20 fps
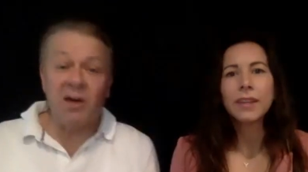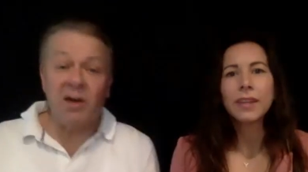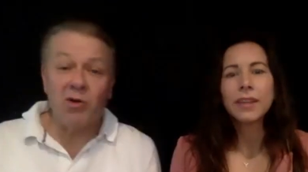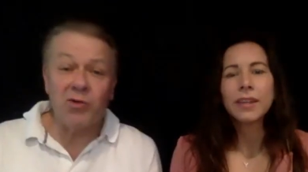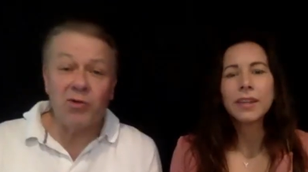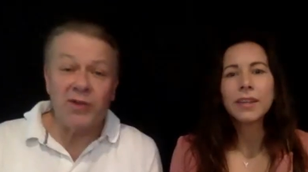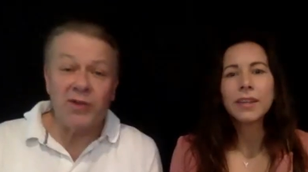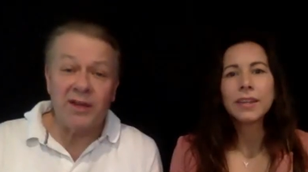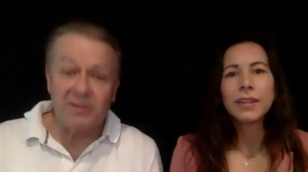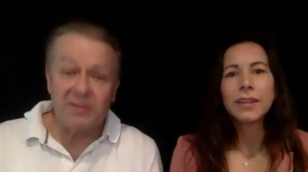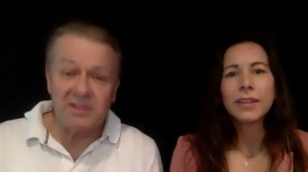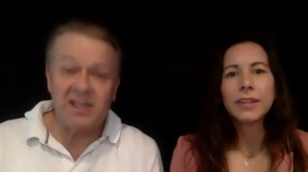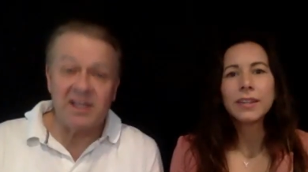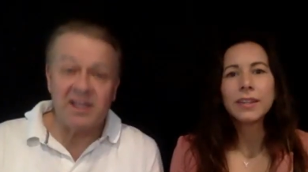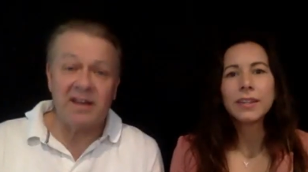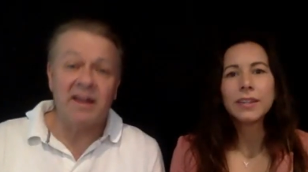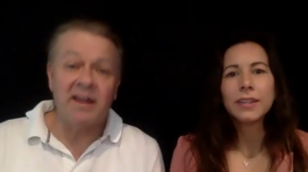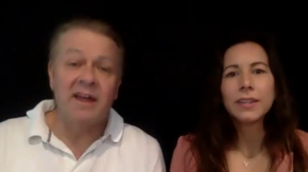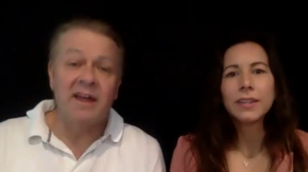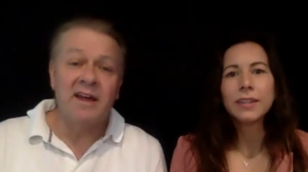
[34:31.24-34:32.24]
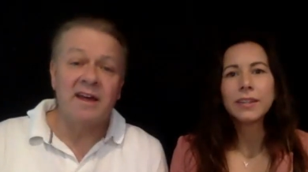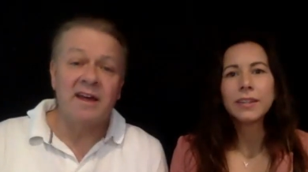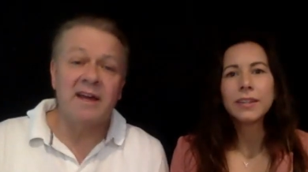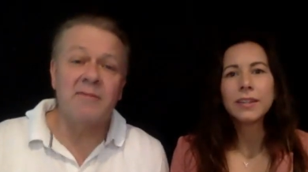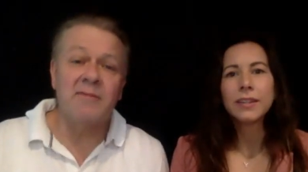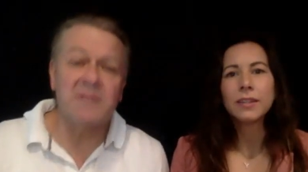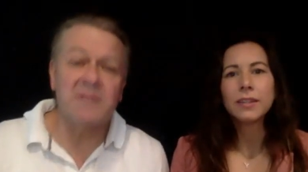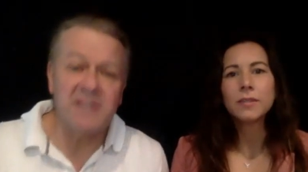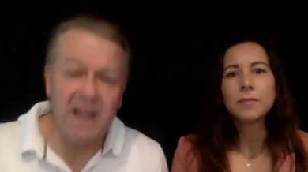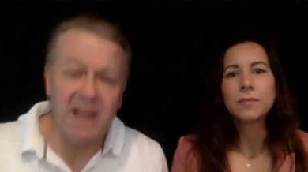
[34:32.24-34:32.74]
Speaker 1: healthy. I mean, it's not. It
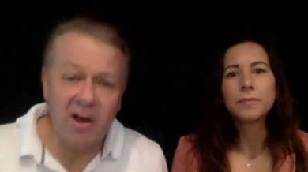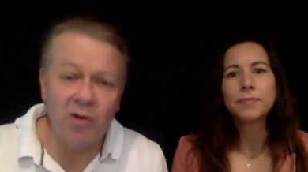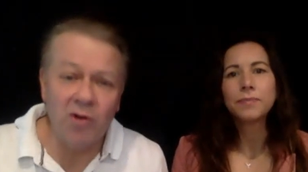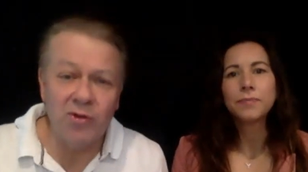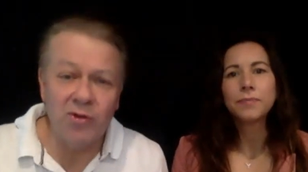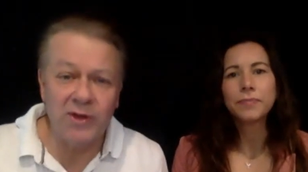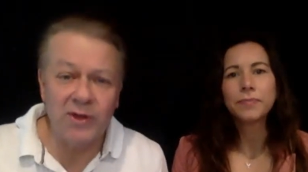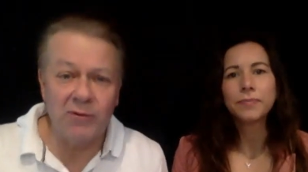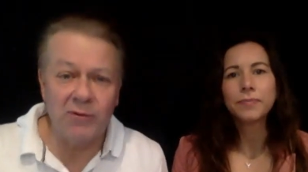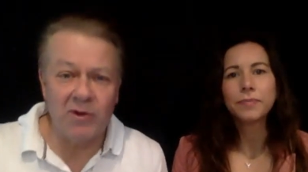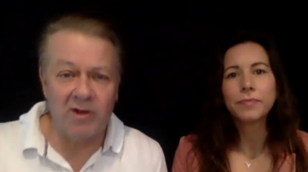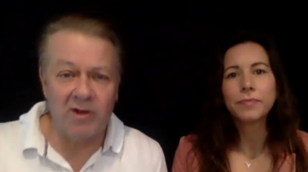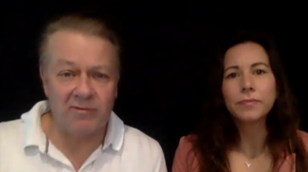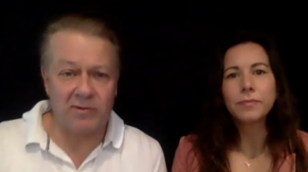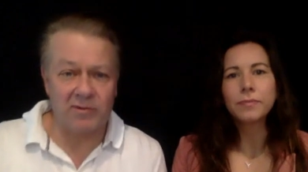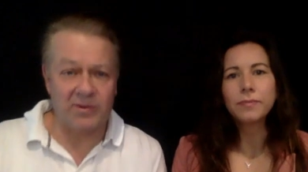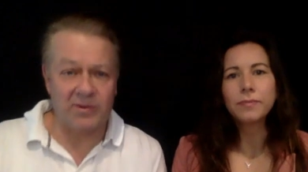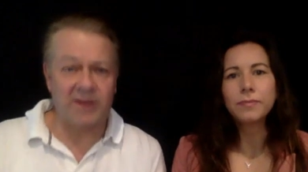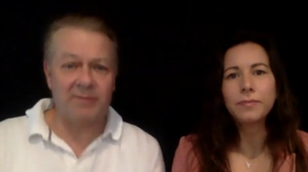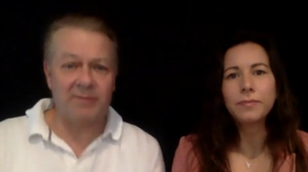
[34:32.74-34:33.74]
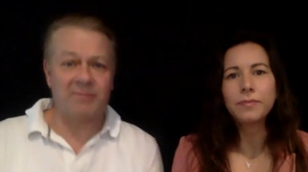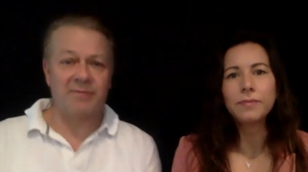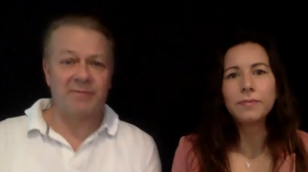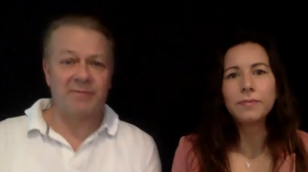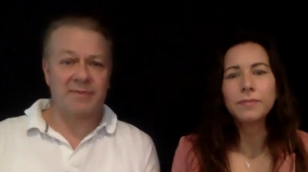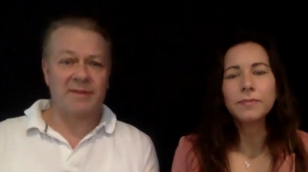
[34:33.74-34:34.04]
was a health. Oh, it was health. Yes,